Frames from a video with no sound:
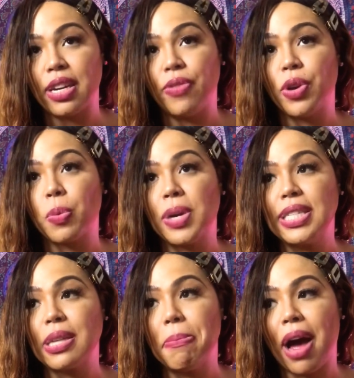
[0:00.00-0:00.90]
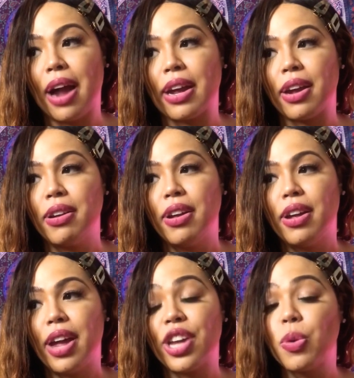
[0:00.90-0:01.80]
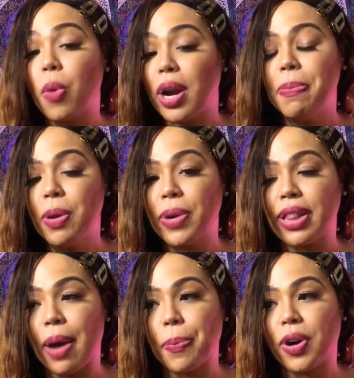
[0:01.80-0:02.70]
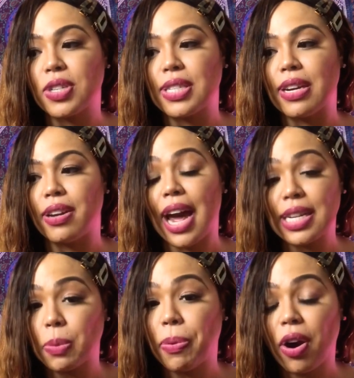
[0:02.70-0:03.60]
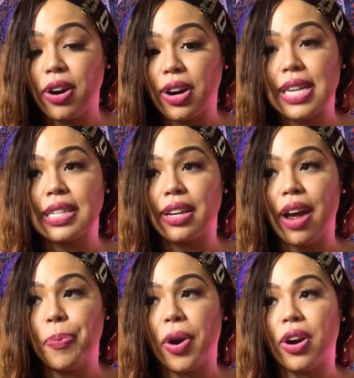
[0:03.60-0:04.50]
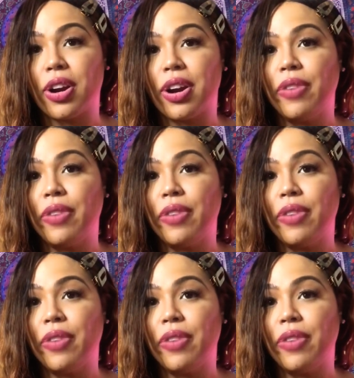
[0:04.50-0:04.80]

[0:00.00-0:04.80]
And if you're with somebody and you want to be with that person as a partner, as a life partner,